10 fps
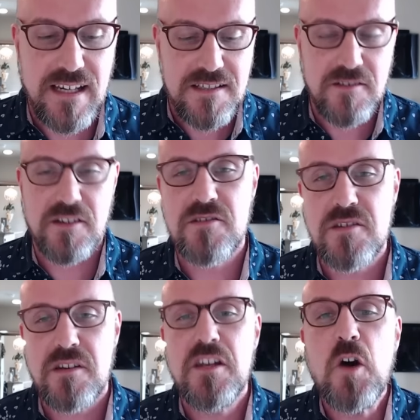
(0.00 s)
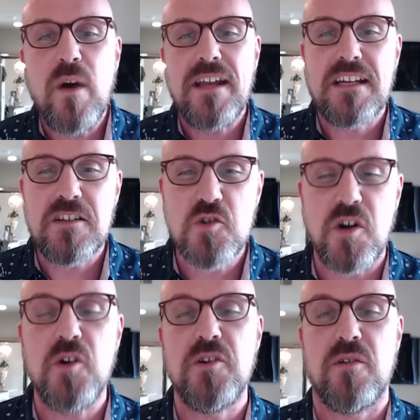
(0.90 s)
So there's no way to
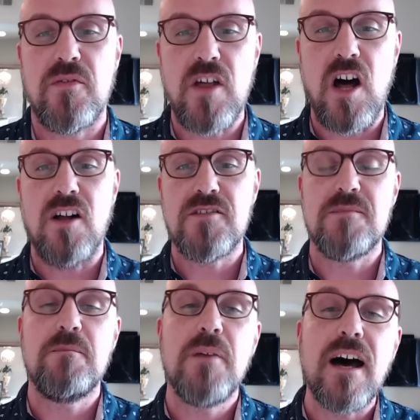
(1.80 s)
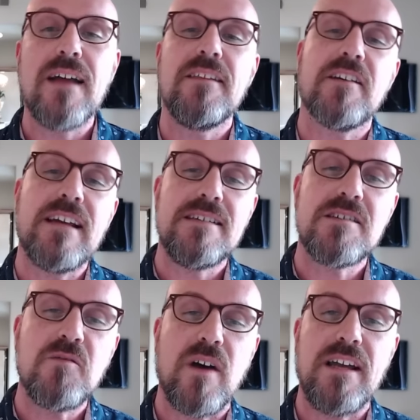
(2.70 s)
control your thoughts, but there is
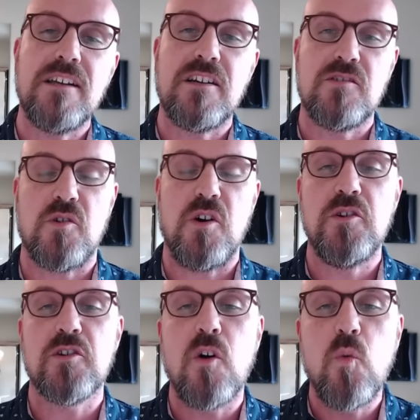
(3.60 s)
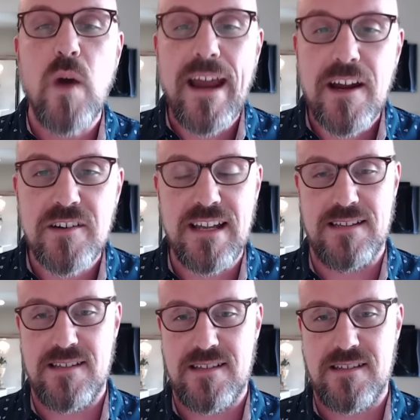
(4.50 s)
a way to control your
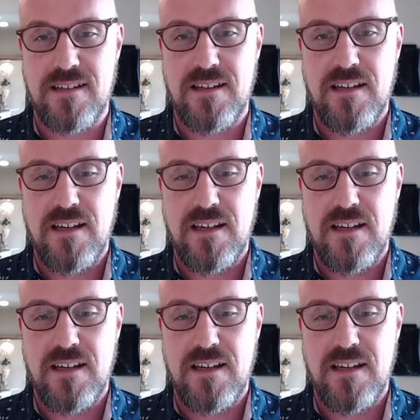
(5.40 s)
awareness.